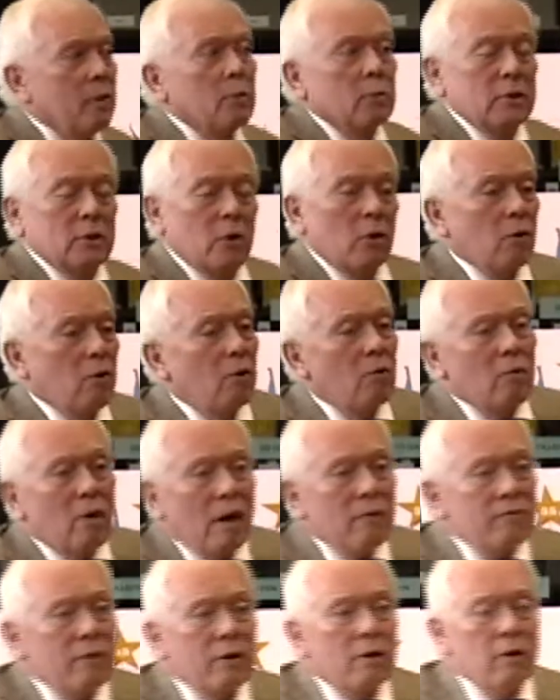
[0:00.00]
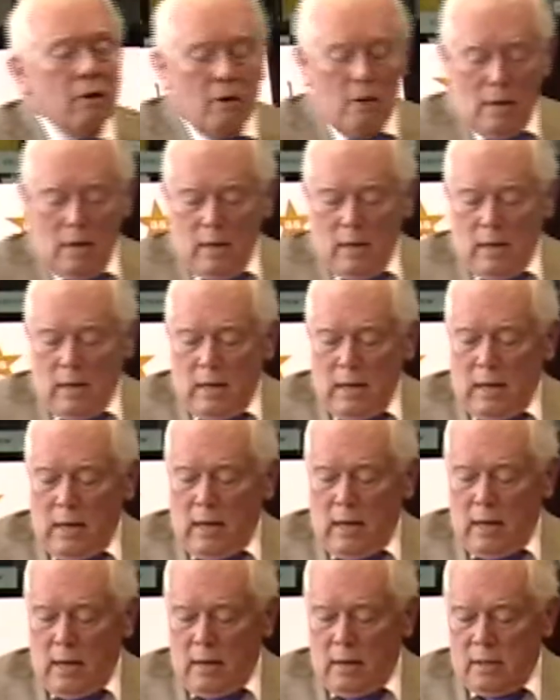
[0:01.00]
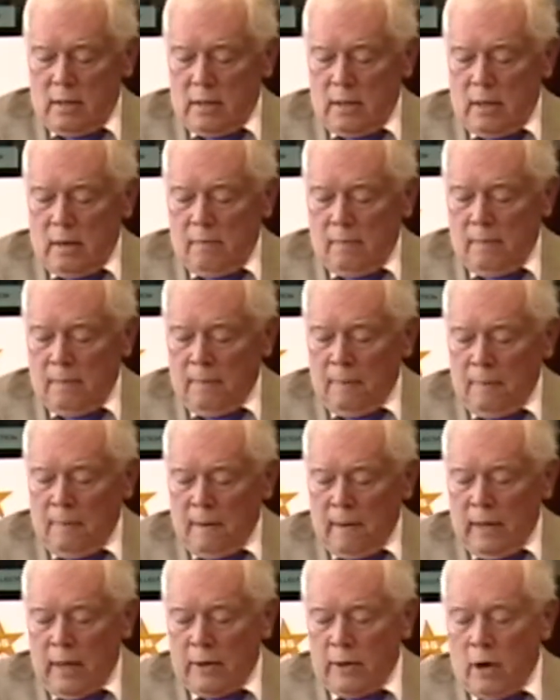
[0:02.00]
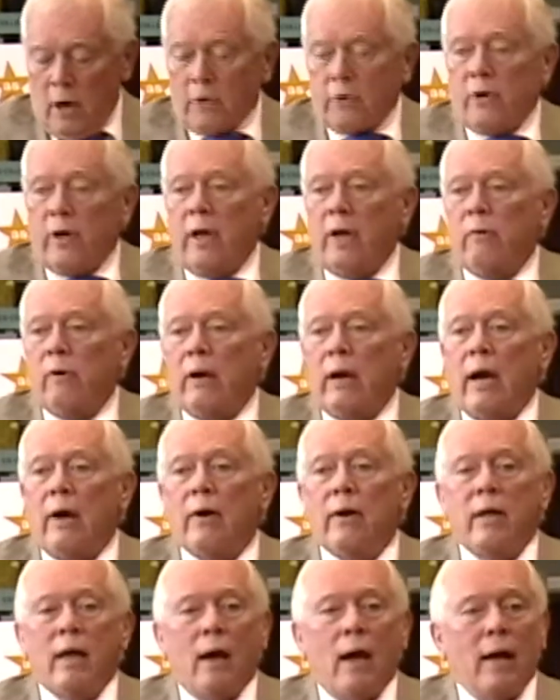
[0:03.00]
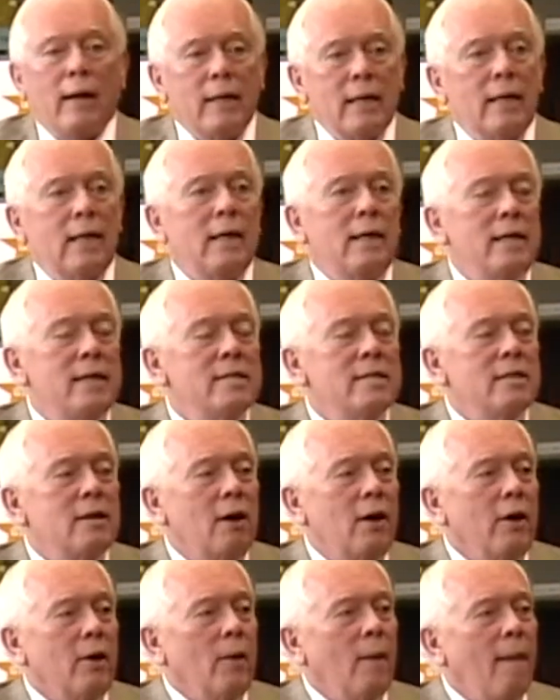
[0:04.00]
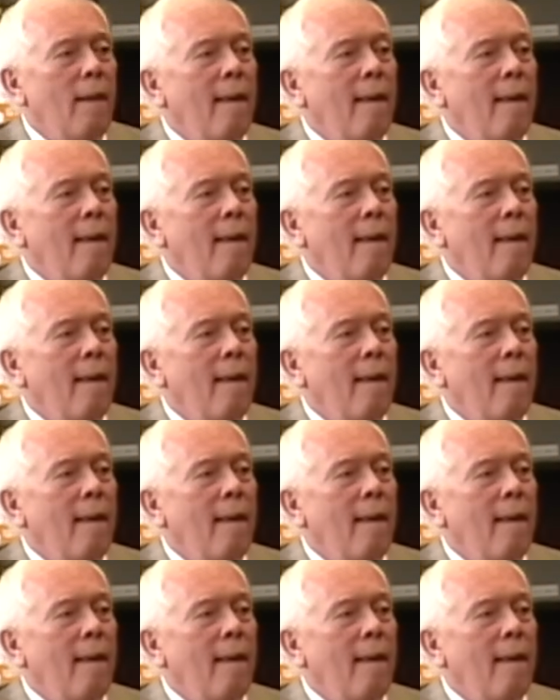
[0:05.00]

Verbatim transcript: It was Colonel Ruffner. And, uh, and Dr. Henry, how did he get his title?